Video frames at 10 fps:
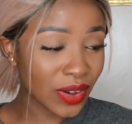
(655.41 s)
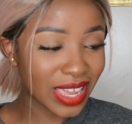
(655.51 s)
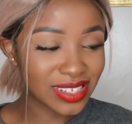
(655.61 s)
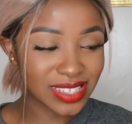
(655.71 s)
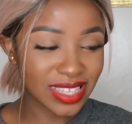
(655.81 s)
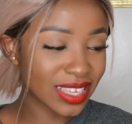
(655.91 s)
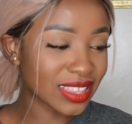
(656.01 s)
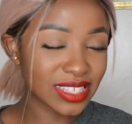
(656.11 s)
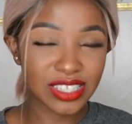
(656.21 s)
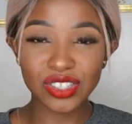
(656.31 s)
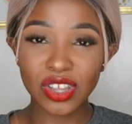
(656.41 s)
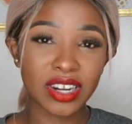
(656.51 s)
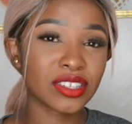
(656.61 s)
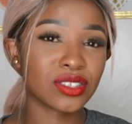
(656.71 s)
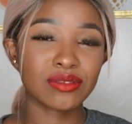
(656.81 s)
I just think this is
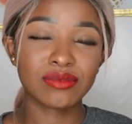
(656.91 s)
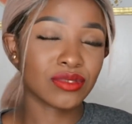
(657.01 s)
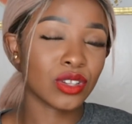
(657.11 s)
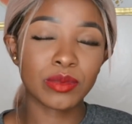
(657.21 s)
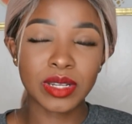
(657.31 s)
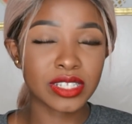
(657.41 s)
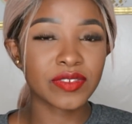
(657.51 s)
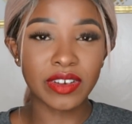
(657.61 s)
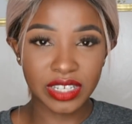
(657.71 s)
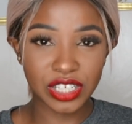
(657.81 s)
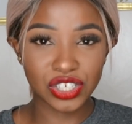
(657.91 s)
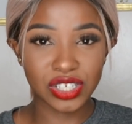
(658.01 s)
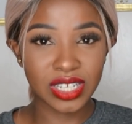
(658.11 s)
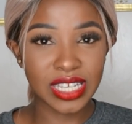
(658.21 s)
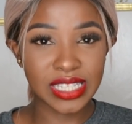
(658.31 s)
not a luminous
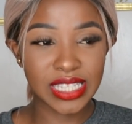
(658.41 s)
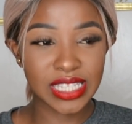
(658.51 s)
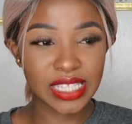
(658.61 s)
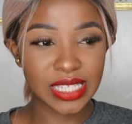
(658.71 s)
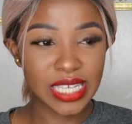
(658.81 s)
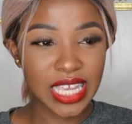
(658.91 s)
foundation. It's